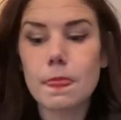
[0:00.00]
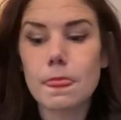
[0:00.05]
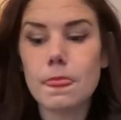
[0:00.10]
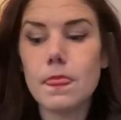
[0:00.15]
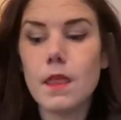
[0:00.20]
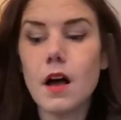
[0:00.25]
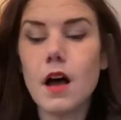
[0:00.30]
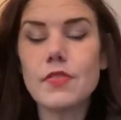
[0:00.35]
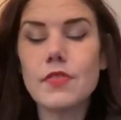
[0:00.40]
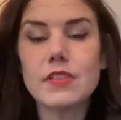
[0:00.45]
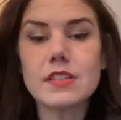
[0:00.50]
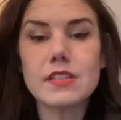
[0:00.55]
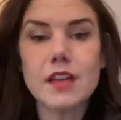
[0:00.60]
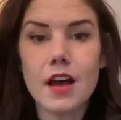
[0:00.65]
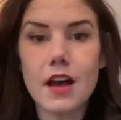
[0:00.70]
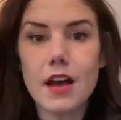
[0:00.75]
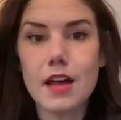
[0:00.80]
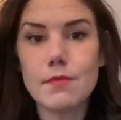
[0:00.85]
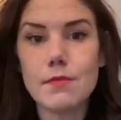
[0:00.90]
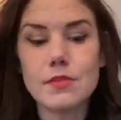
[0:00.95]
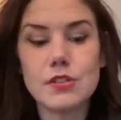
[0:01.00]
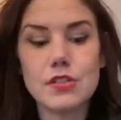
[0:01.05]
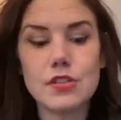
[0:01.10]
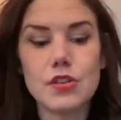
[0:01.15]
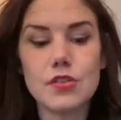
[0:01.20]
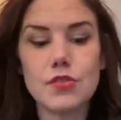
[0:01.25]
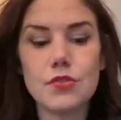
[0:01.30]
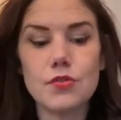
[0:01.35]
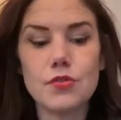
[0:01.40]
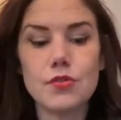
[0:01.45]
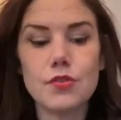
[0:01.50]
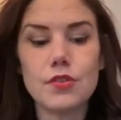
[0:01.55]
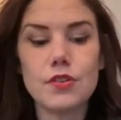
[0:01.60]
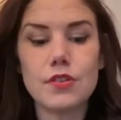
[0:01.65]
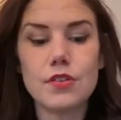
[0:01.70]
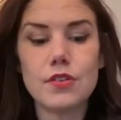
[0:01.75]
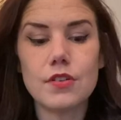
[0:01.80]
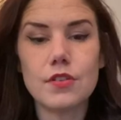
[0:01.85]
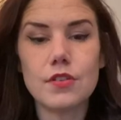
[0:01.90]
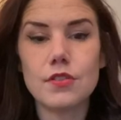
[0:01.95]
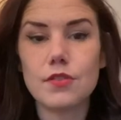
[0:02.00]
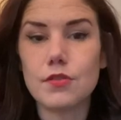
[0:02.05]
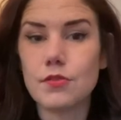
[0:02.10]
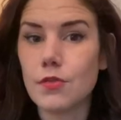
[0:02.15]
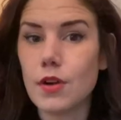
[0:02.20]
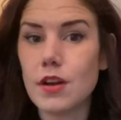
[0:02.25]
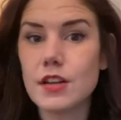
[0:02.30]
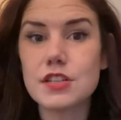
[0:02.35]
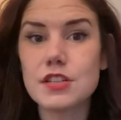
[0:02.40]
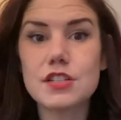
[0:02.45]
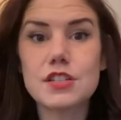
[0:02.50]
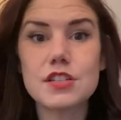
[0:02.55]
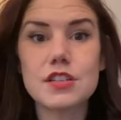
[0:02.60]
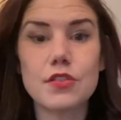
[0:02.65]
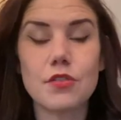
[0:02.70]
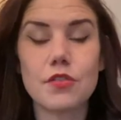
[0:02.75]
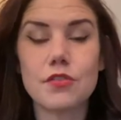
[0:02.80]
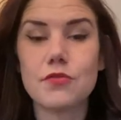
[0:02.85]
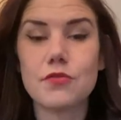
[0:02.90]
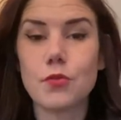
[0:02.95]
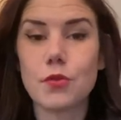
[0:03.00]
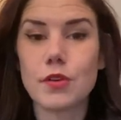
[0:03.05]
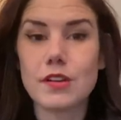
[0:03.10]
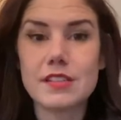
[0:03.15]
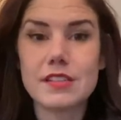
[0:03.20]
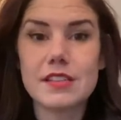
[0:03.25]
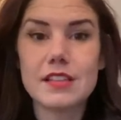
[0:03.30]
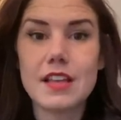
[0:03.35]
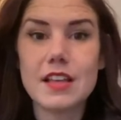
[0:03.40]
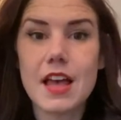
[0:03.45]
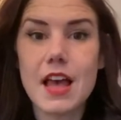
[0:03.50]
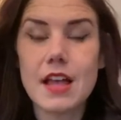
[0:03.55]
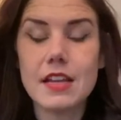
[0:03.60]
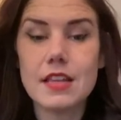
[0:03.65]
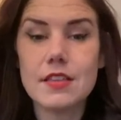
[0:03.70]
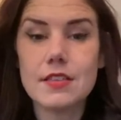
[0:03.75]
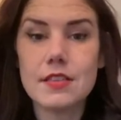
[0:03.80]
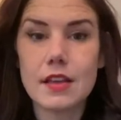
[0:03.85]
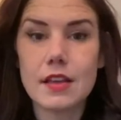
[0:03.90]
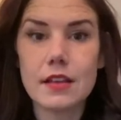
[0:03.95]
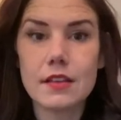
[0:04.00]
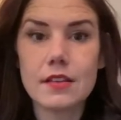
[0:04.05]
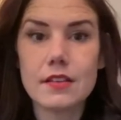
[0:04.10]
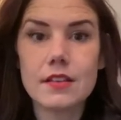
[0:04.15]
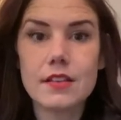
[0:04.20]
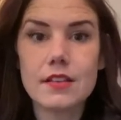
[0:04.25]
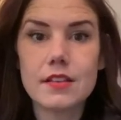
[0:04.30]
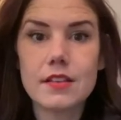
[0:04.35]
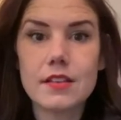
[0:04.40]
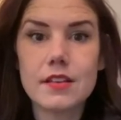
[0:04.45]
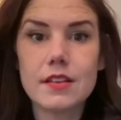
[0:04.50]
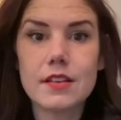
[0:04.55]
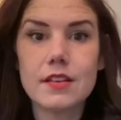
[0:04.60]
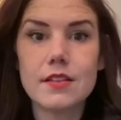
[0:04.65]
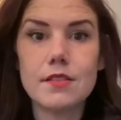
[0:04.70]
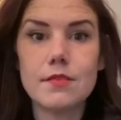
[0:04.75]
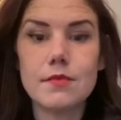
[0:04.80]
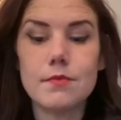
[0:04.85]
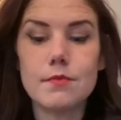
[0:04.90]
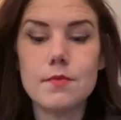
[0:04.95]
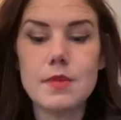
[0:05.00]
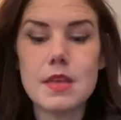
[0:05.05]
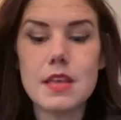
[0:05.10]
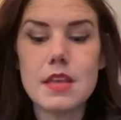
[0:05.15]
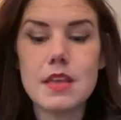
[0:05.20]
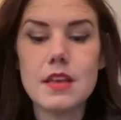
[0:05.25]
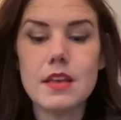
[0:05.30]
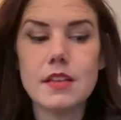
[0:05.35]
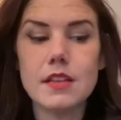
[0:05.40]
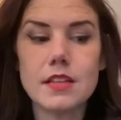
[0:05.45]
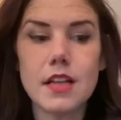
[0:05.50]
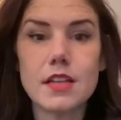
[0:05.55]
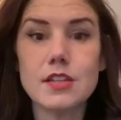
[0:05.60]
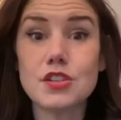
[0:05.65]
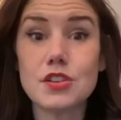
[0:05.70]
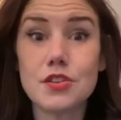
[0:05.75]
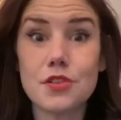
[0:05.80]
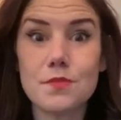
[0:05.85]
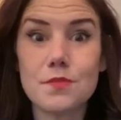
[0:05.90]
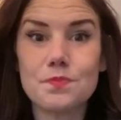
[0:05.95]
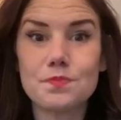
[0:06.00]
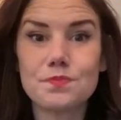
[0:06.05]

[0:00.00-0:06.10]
Not the time to rush or force anything. Be intentional.